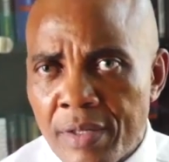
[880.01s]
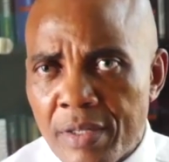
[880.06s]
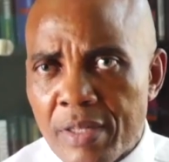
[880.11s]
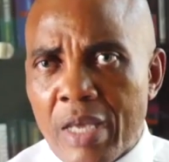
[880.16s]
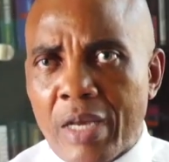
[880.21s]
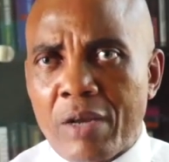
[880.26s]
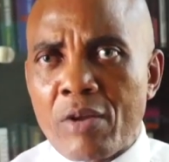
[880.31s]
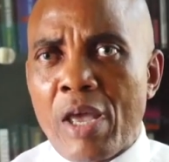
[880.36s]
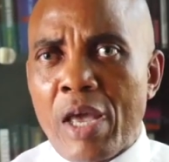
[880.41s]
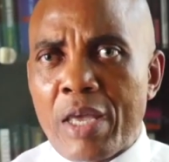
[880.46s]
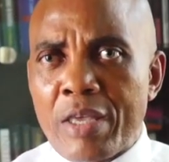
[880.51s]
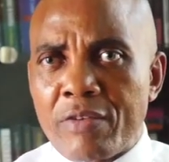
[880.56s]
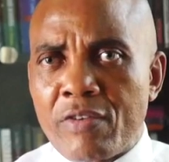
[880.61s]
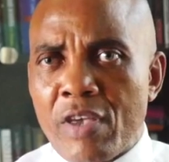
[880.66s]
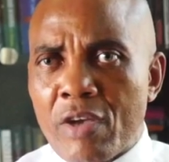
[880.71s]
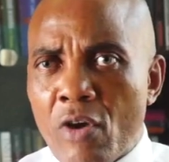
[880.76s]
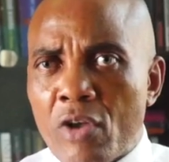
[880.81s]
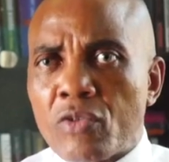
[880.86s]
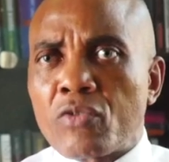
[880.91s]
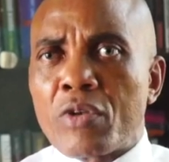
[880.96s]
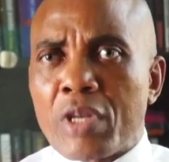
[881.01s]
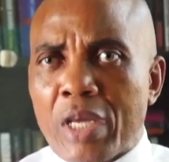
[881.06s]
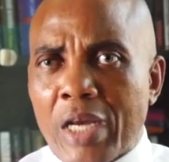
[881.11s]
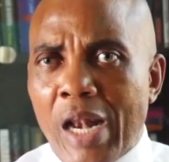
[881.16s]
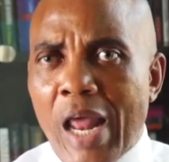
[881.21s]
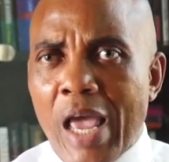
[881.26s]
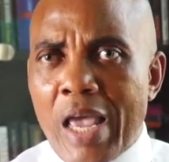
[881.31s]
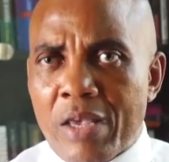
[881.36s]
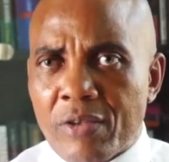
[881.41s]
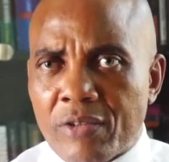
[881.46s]
Is he going to
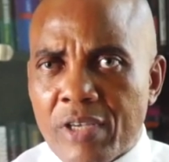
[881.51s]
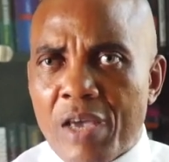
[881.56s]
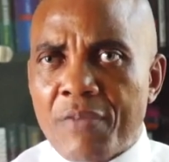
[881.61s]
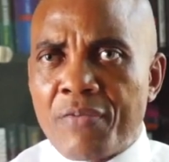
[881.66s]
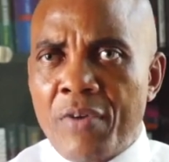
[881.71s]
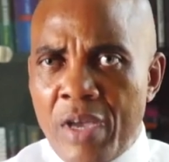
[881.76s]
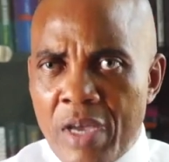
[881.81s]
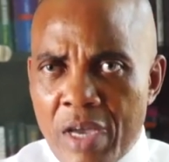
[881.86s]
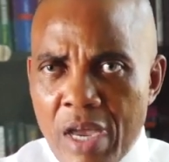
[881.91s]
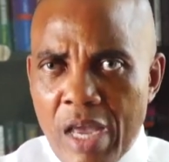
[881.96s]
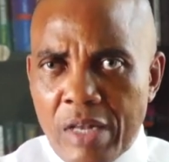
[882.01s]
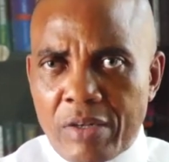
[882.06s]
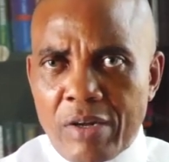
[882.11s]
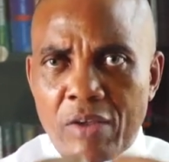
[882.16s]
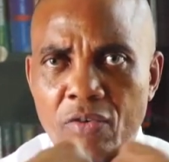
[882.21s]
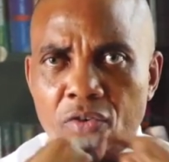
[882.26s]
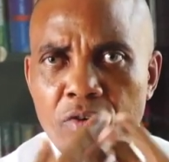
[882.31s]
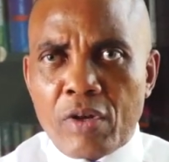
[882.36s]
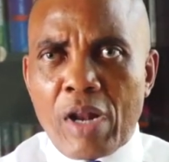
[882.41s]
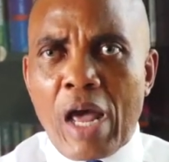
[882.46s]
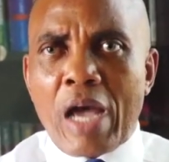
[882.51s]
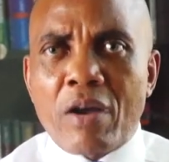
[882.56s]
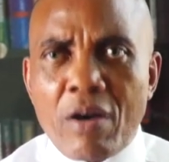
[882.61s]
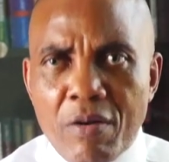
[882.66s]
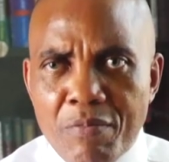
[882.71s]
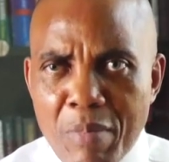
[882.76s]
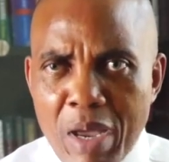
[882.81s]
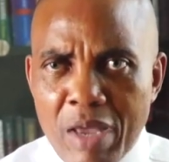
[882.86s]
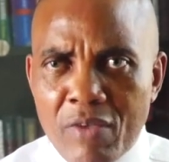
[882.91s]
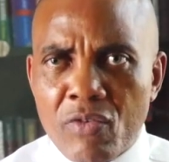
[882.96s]
declare himself a transitional
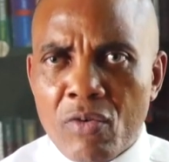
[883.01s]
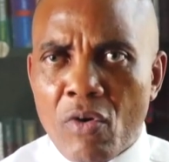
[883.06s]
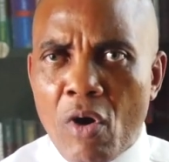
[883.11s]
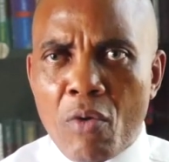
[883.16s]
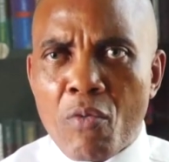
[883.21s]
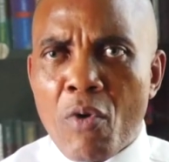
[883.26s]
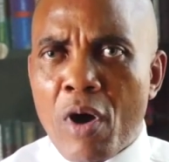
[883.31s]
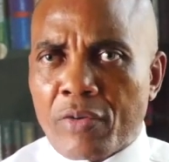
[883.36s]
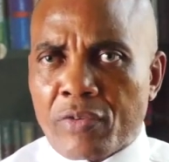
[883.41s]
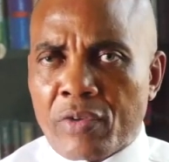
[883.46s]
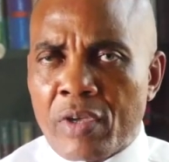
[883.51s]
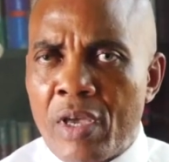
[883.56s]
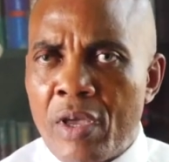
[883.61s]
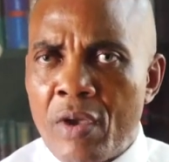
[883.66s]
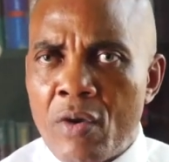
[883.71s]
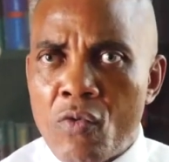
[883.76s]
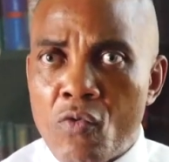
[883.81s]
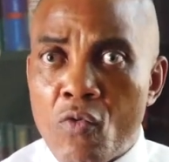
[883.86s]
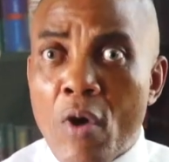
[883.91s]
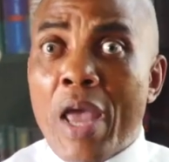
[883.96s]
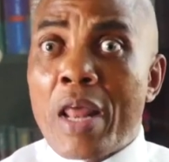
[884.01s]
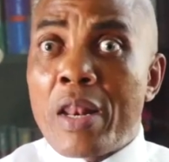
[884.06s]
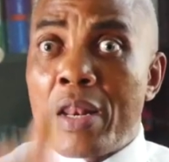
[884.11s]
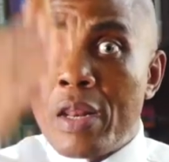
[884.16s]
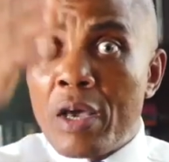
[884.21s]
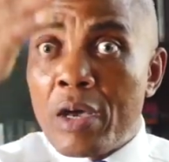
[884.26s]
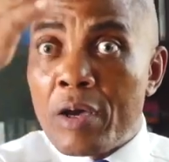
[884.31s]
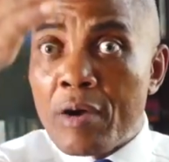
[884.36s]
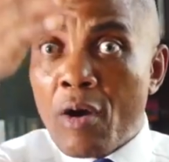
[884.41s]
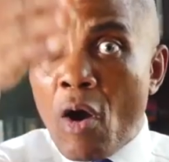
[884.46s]
government or what?
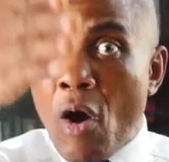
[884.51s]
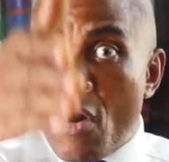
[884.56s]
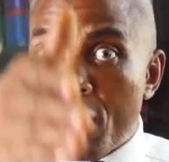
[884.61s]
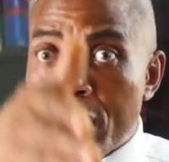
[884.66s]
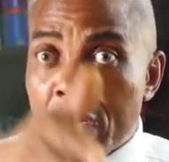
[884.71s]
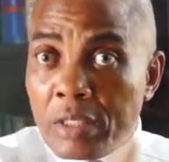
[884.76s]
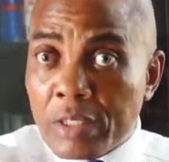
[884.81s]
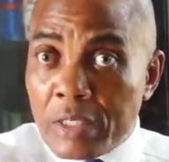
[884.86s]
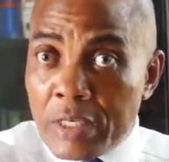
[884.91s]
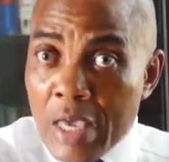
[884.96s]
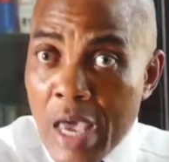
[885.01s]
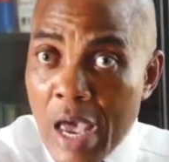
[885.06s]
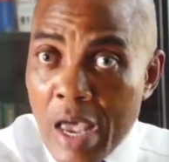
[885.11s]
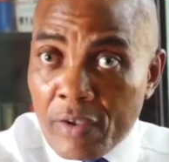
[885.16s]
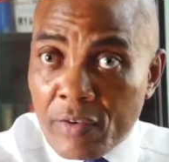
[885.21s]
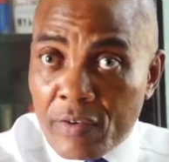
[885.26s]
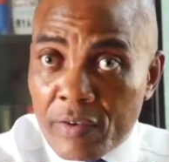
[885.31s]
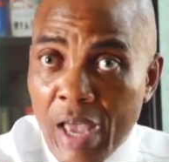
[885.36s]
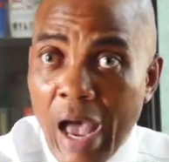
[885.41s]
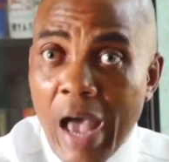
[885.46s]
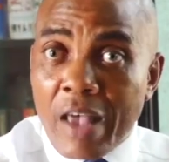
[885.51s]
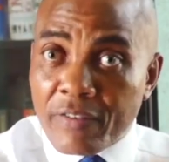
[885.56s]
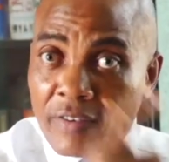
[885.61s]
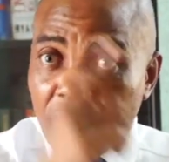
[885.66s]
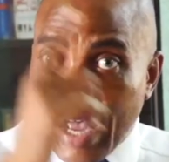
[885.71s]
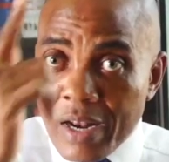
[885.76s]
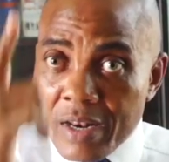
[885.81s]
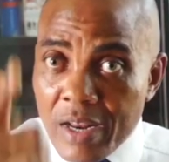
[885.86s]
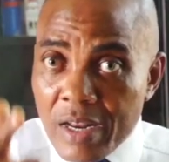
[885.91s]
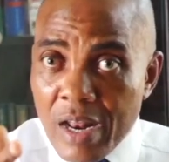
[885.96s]
When all these years as
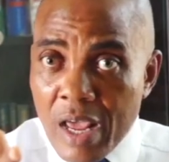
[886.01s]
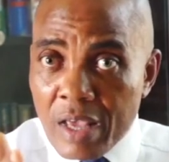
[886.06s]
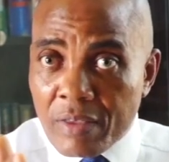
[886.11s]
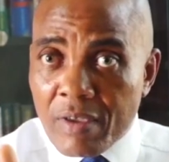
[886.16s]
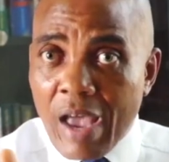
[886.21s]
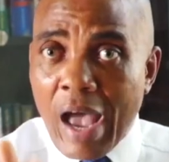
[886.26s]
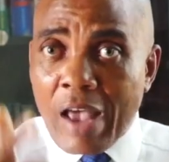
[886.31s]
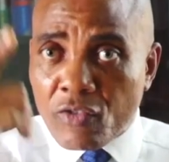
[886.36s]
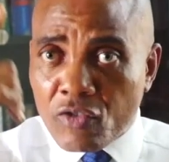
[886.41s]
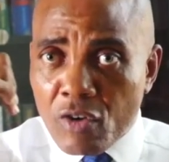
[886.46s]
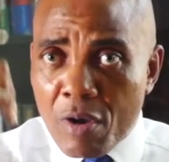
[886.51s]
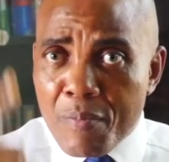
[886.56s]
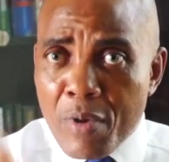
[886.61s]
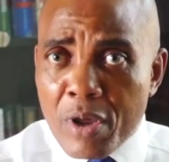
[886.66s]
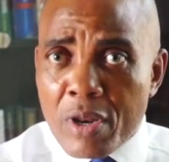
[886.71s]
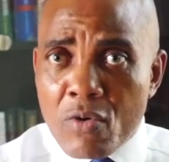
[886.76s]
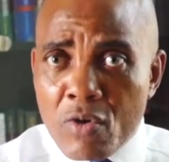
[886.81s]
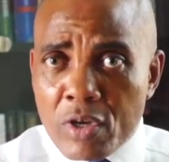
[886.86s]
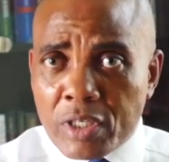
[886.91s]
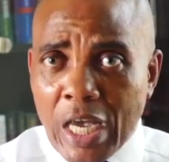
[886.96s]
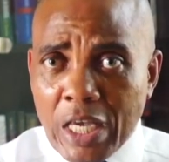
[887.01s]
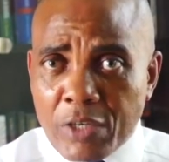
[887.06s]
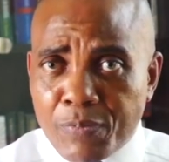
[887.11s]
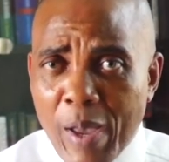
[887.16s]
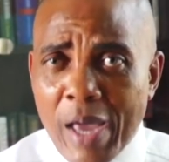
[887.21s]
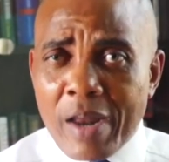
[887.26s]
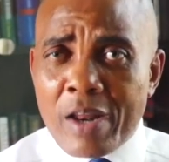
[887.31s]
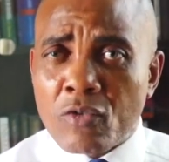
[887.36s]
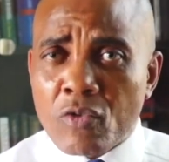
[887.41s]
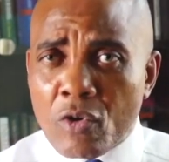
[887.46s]
candidate, as somebody who is
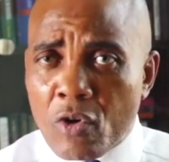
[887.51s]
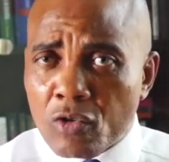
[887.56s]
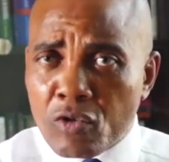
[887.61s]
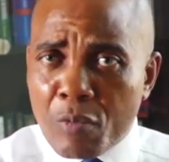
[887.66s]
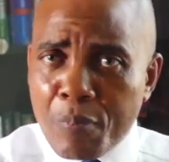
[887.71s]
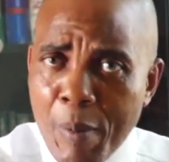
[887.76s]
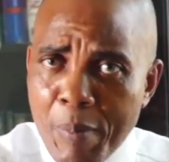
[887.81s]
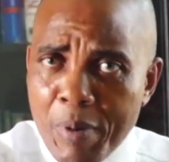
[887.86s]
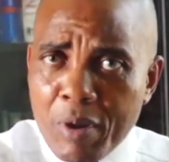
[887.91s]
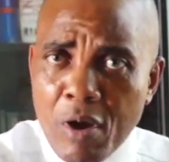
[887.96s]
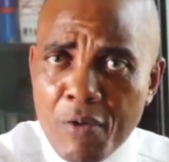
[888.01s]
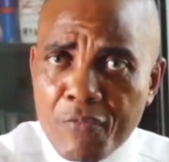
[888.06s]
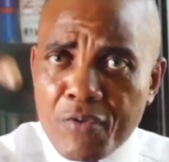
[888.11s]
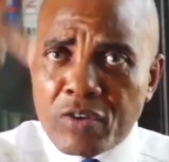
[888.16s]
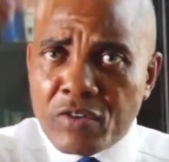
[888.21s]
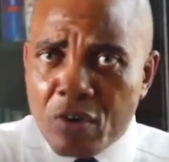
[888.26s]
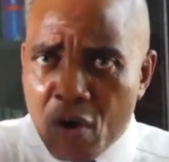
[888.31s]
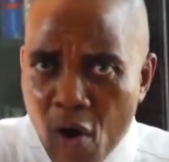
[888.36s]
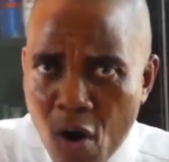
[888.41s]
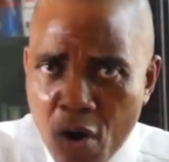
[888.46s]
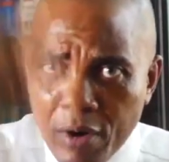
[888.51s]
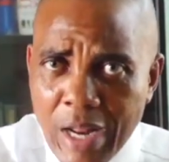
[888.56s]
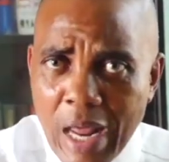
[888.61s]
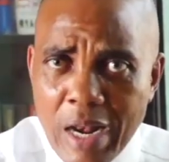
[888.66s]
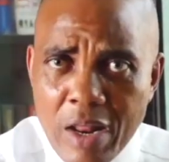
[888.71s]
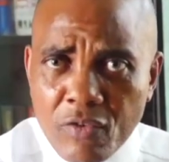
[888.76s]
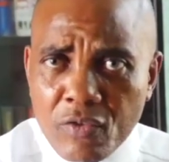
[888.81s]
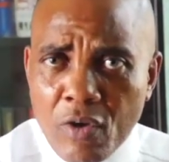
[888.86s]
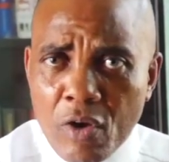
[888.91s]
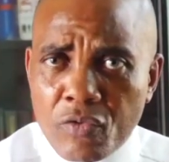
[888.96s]
aspiring to go to public office under
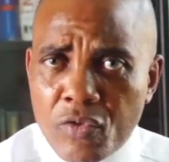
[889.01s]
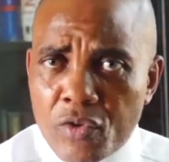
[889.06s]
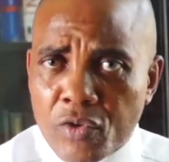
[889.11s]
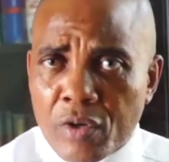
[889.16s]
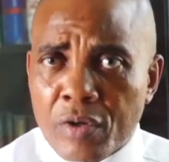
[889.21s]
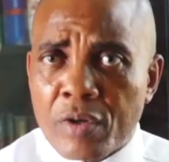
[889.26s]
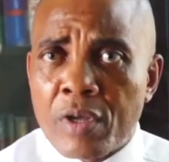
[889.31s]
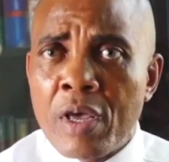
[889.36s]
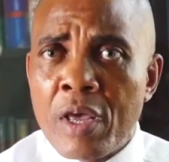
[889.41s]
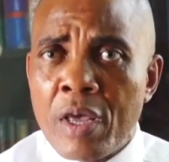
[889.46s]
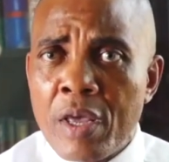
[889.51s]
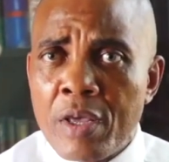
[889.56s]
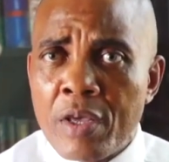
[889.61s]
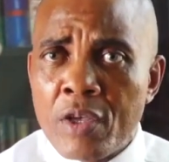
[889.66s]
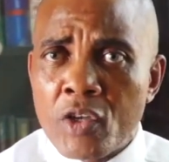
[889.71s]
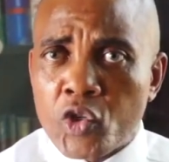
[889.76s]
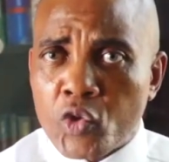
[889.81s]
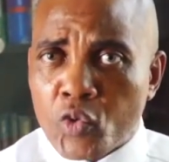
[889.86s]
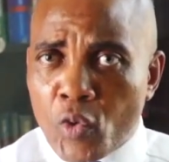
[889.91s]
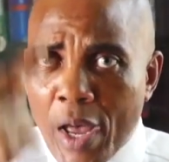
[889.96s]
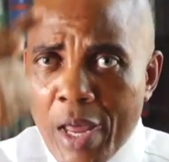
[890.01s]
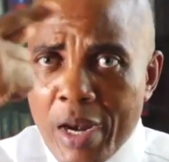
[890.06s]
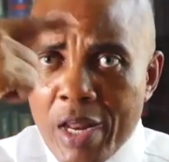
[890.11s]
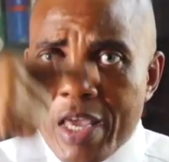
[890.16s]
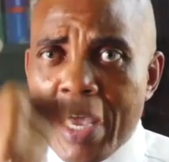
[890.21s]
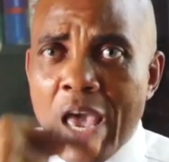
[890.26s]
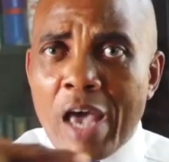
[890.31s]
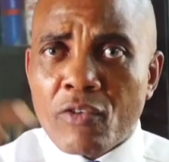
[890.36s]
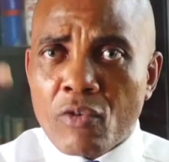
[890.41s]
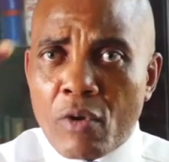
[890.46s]
this constitution,
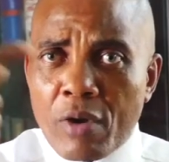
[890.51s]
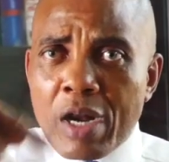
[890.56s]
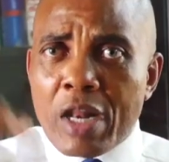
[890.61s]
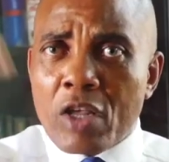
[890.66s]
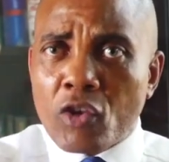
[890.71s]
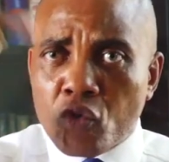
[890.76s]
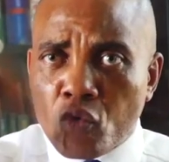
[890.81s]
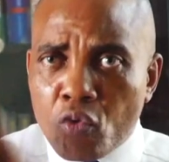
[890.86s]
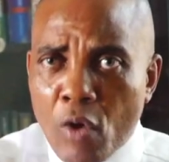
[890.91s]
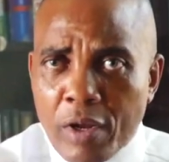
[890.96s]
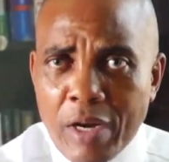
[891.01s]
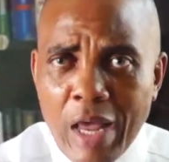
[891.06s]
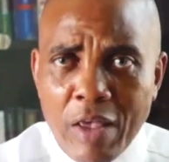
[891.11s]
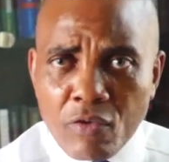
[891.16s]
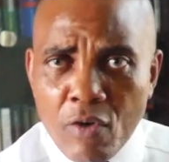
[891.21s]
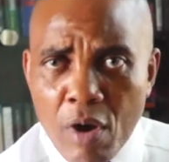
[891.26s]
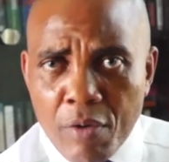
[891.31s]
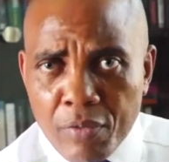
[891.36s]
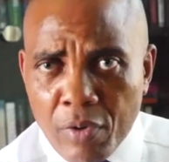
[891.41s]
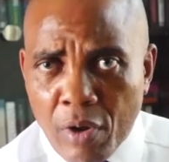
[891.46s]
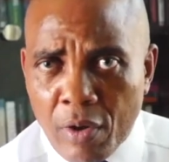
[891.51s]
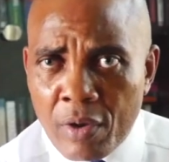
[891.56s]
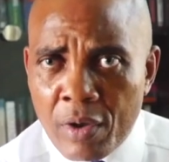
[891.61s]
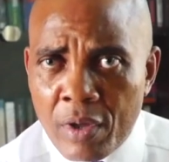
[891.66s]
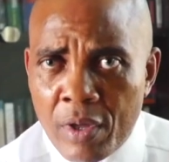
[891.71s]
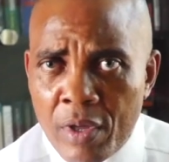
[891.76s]
he has already sworn as governor.